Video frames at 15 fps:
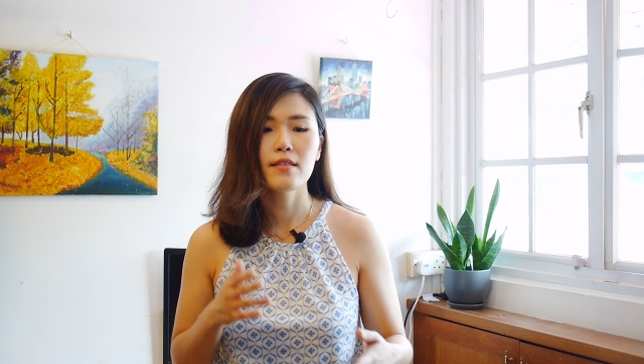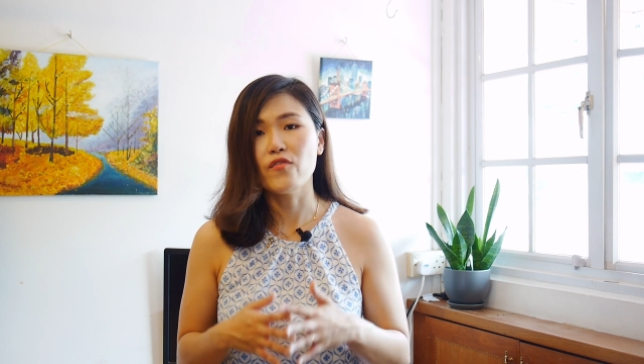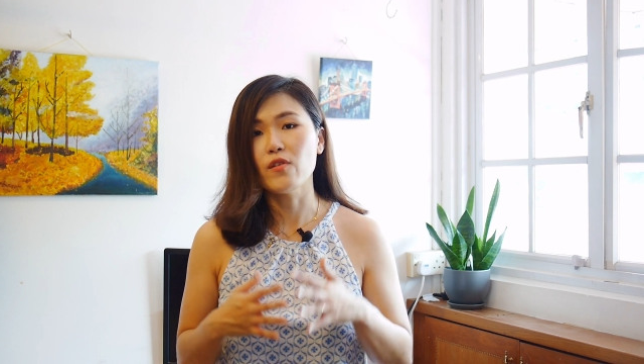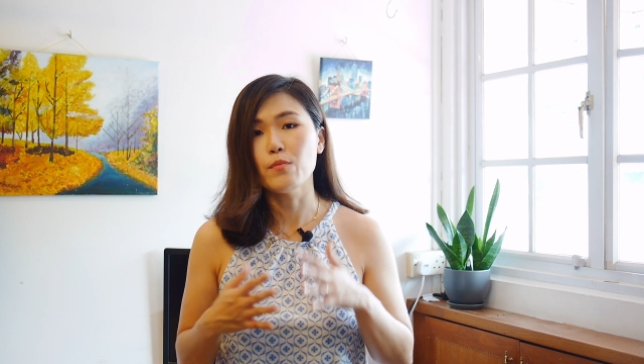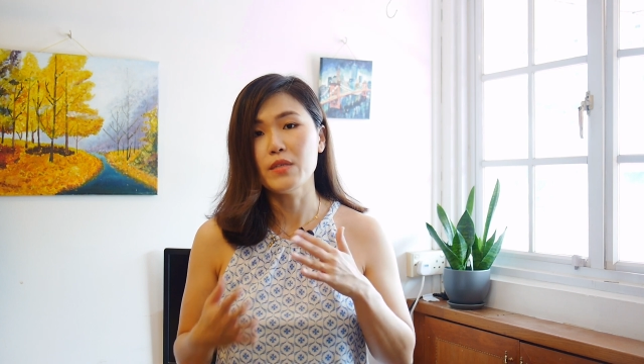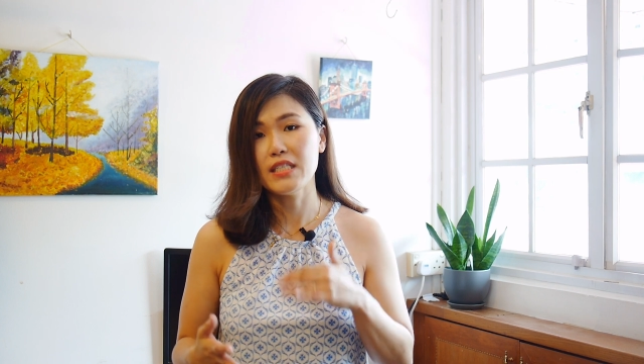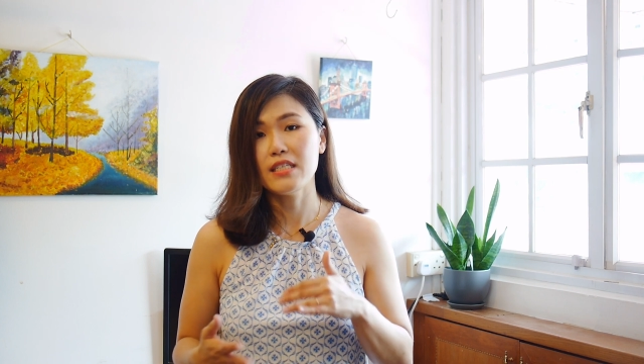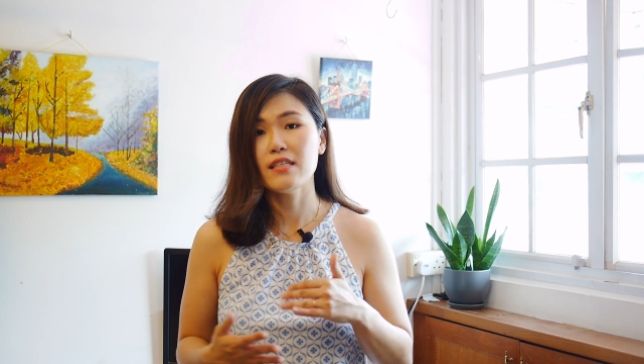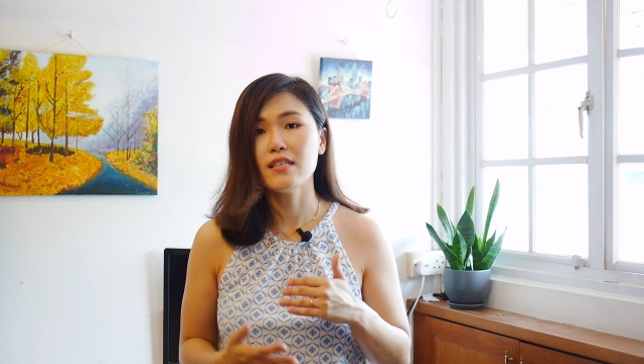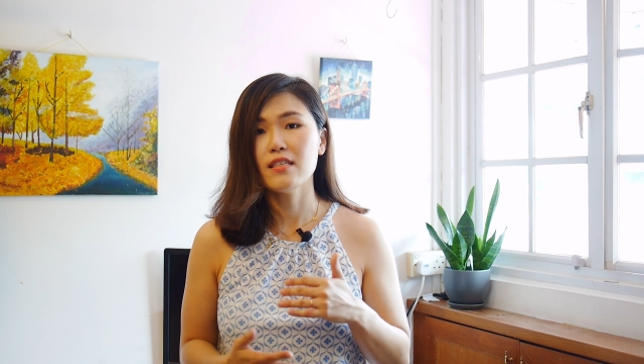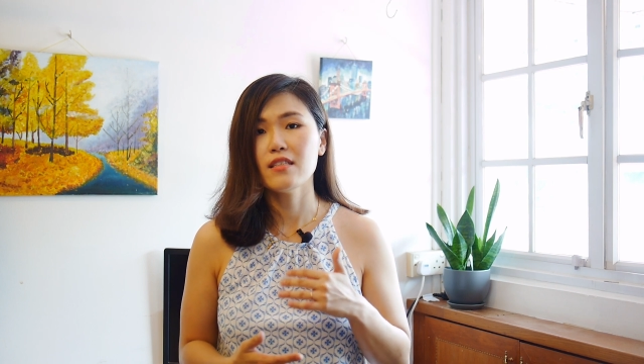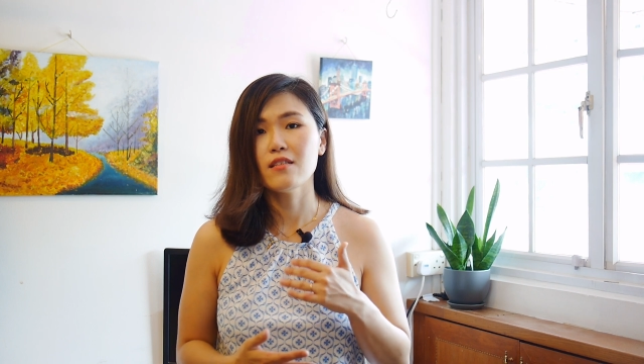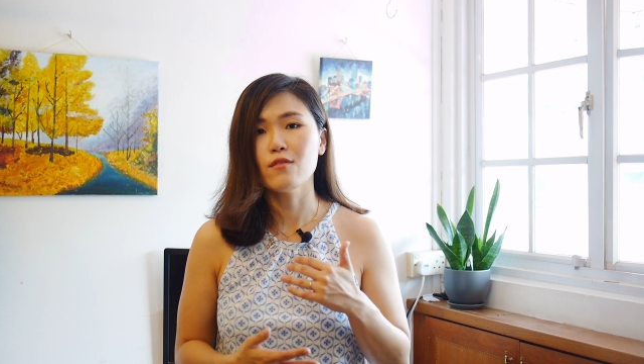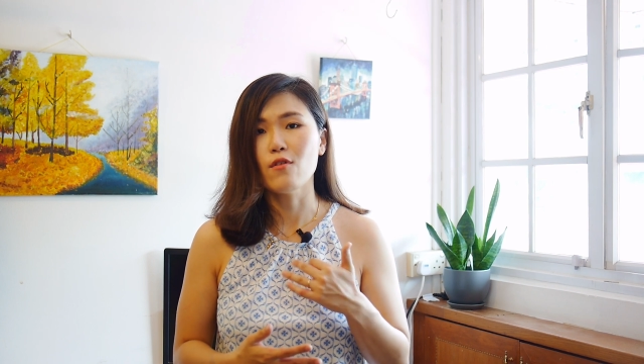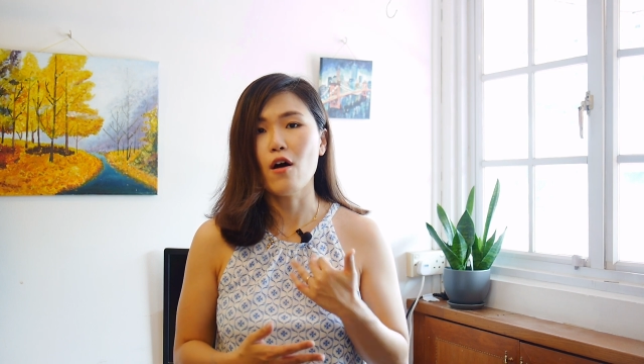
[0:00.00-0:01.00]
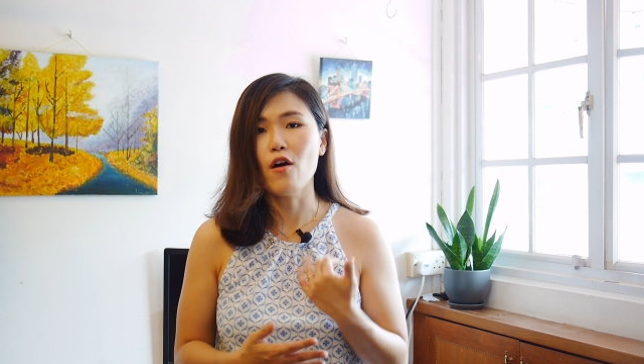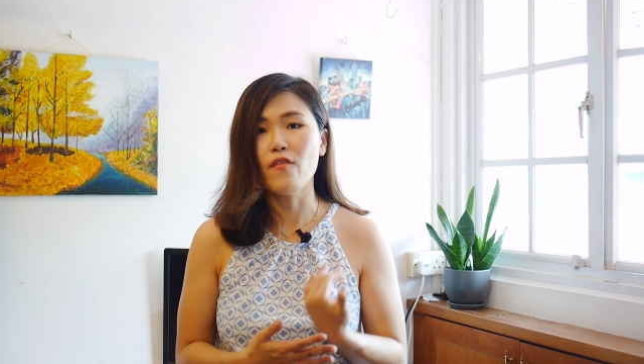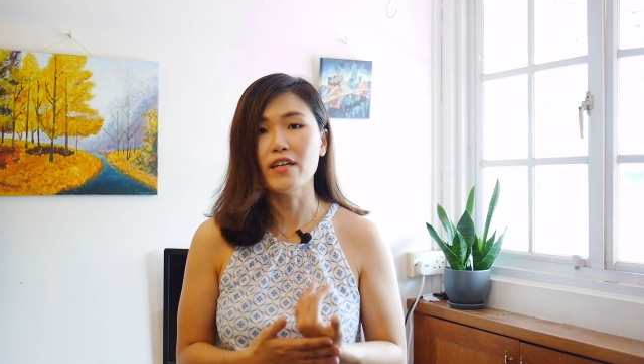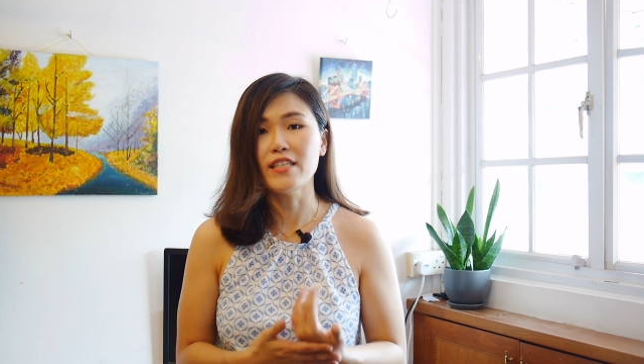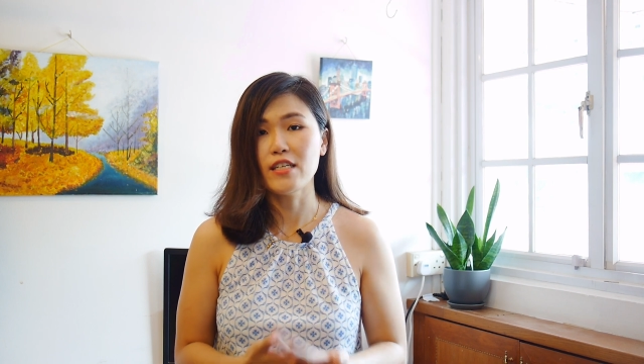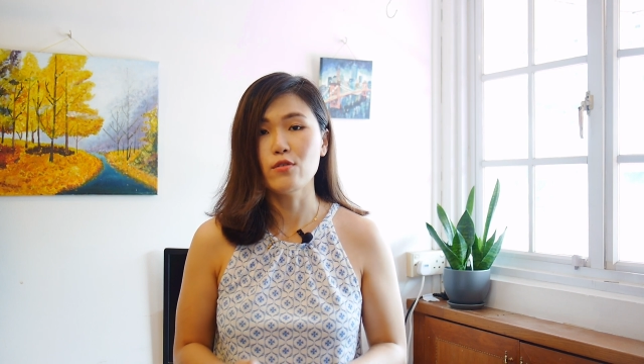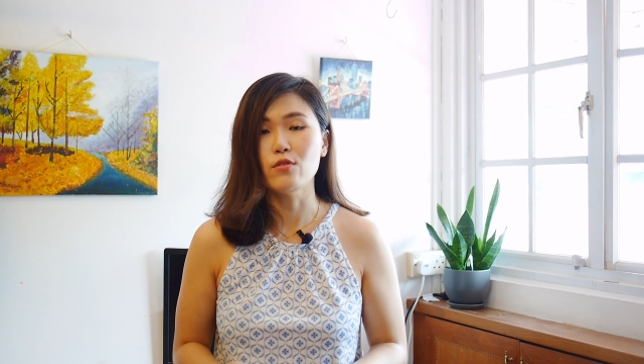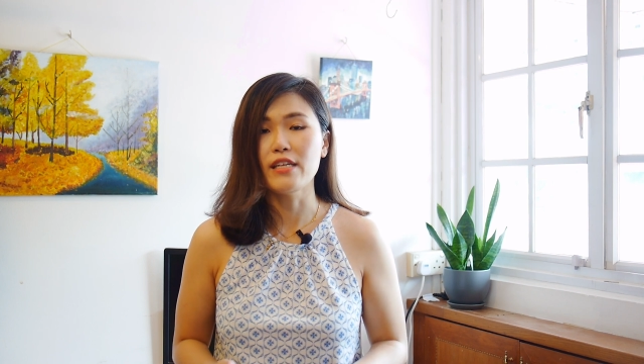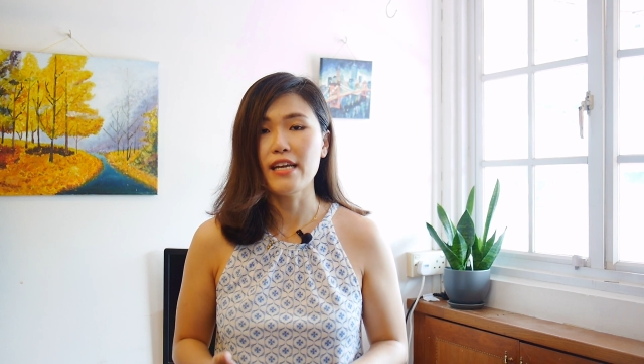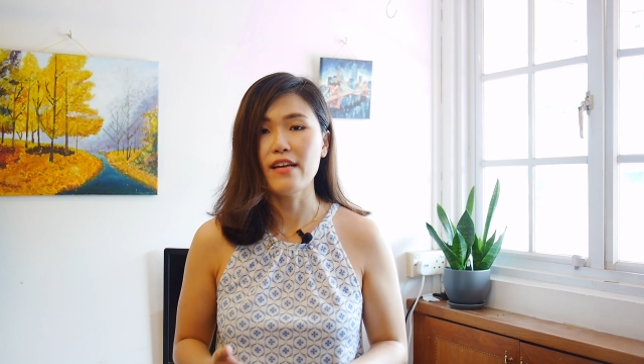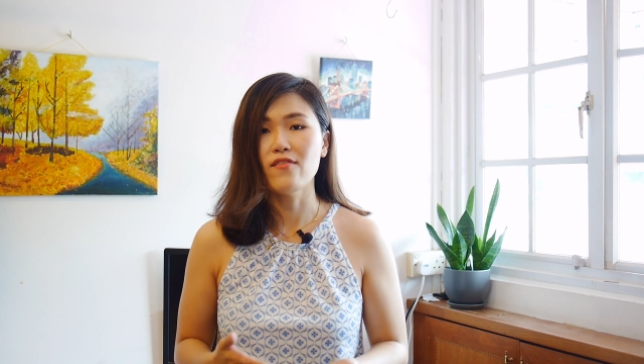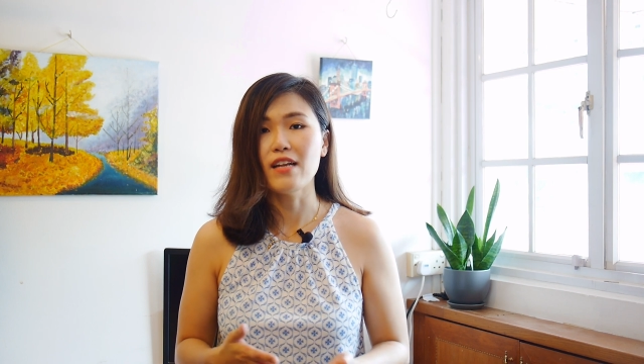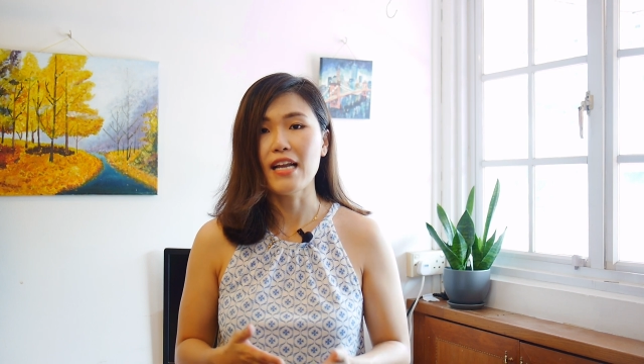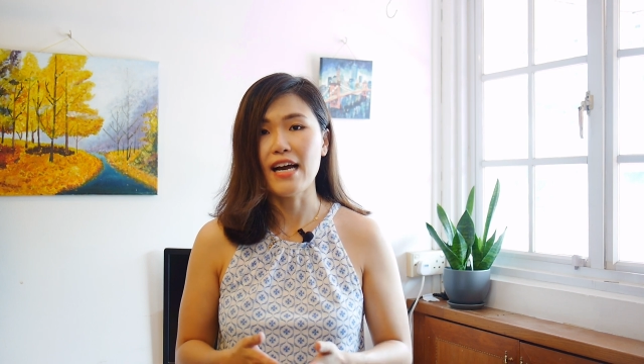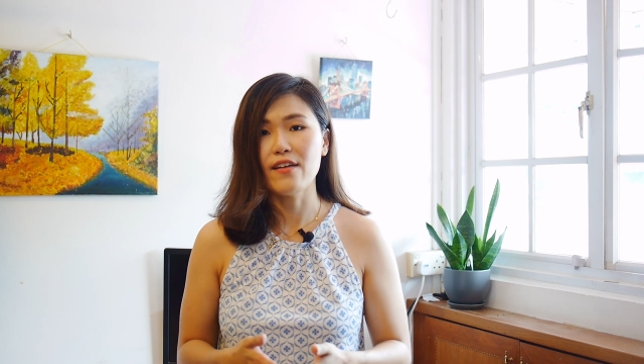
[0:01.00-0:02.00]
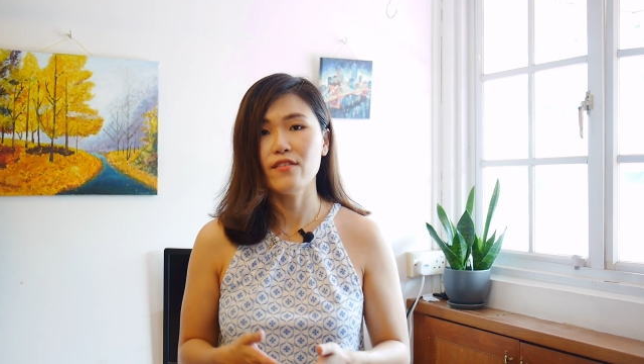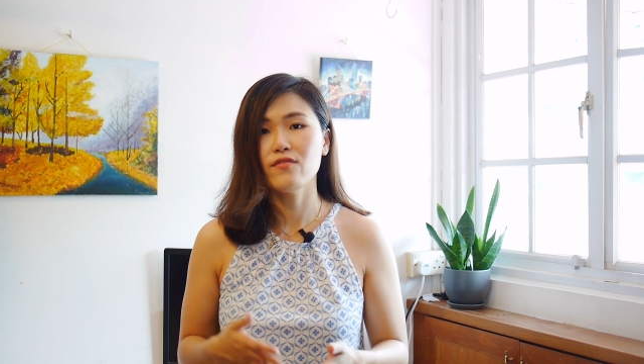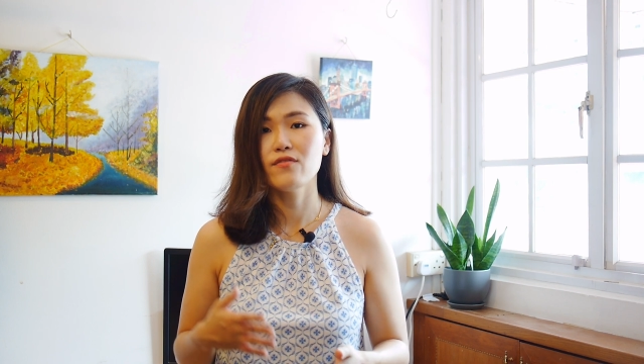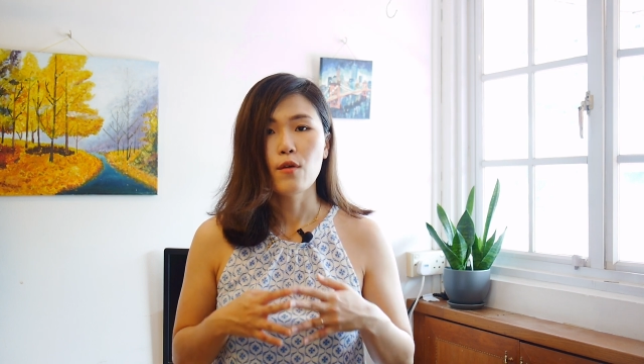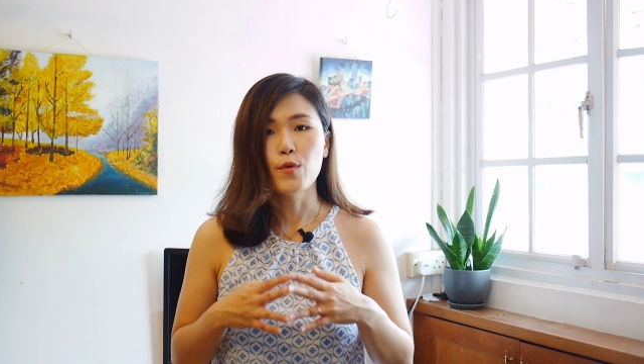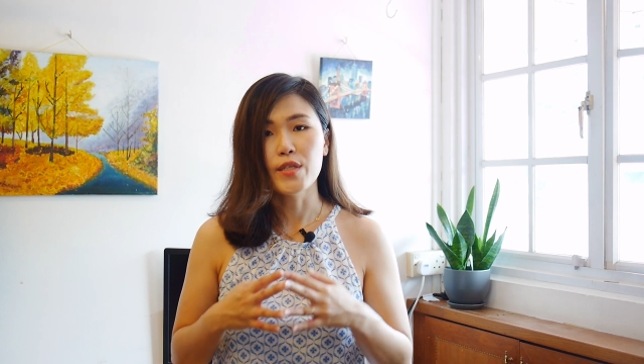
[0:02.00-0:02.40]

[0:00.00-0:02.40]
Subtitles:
With the busyness of our day-to-day lives,